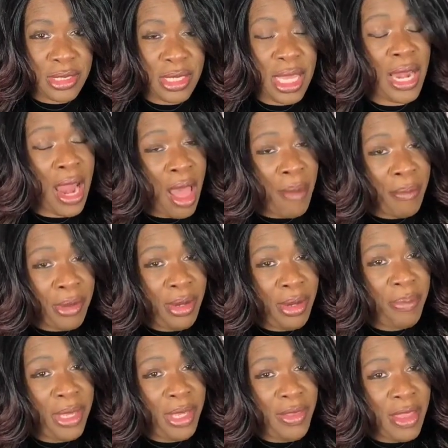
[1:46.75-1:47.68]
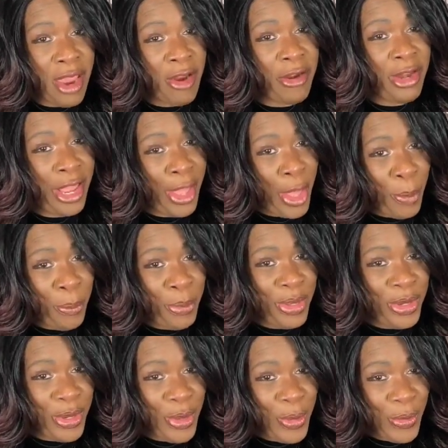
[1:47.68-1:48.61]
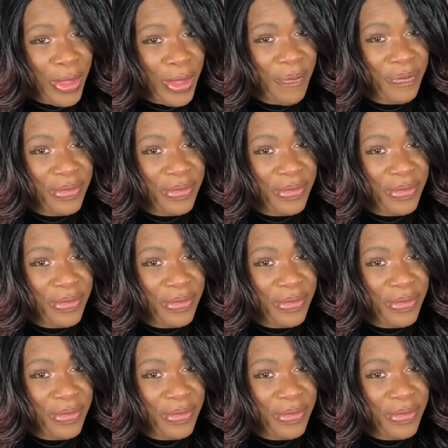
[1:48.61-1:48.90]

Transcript: and I'm going to be there to help you do it.